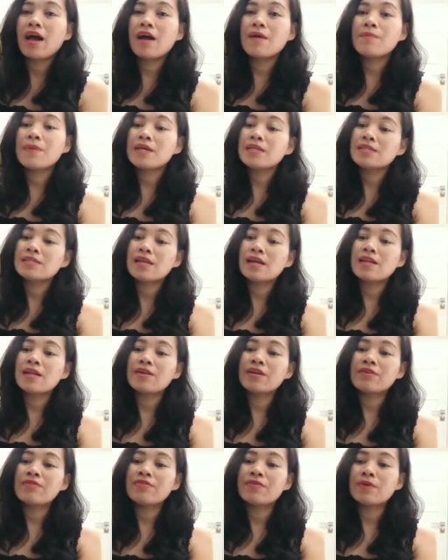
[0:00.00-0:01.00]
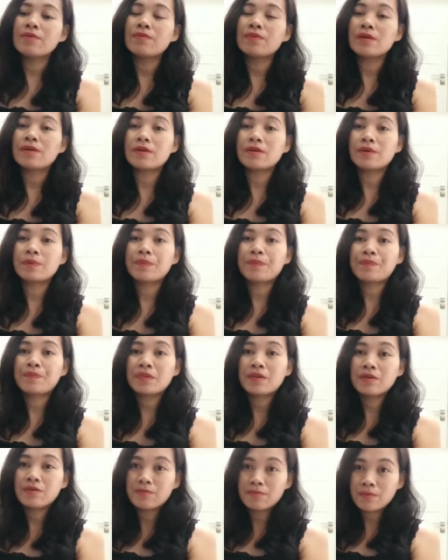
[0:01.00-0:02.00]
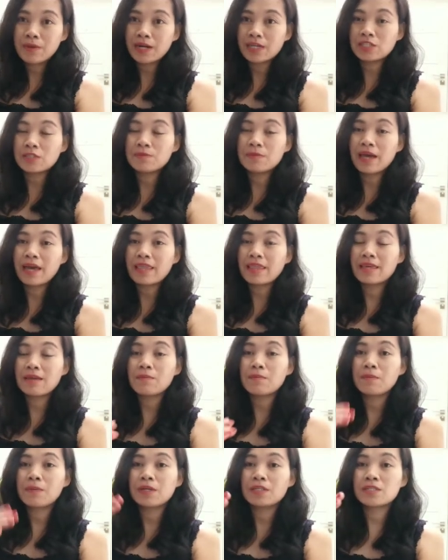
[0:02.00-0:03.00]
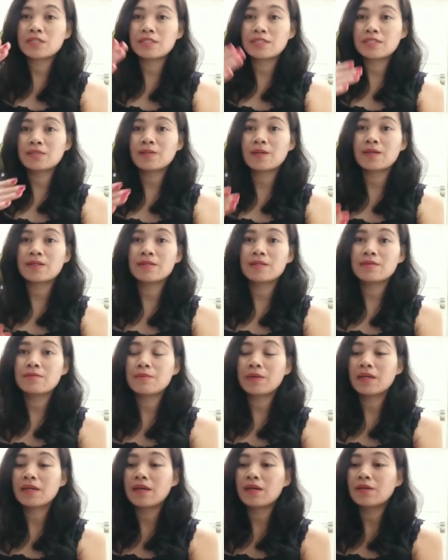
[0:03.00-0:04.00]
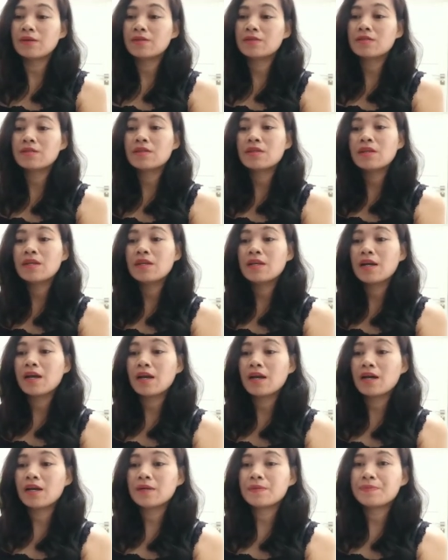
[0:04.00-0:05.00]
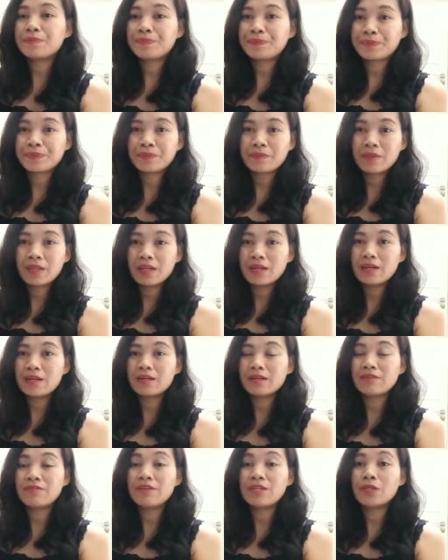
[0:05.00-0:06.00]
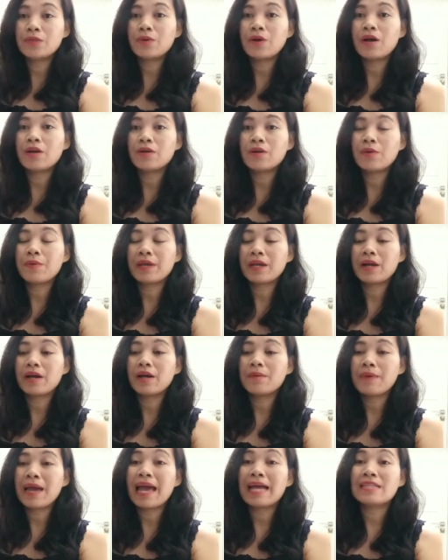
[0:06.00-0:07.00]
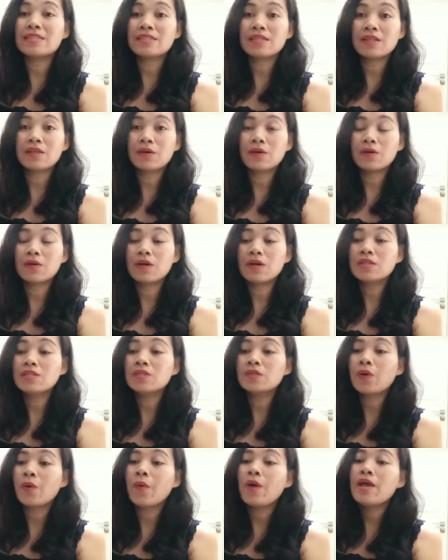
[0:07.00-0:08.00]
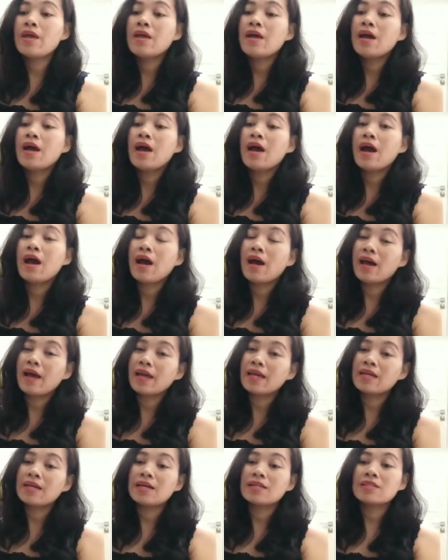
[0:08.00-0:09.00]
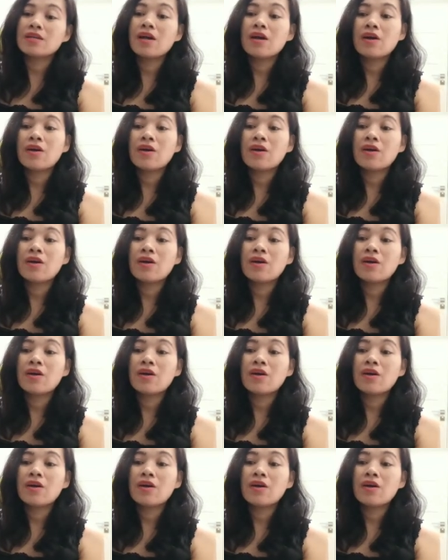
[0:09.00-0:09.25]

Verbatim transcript: My salary from the March, I think March they started my ano, um, revenue going up until August. So uh, I got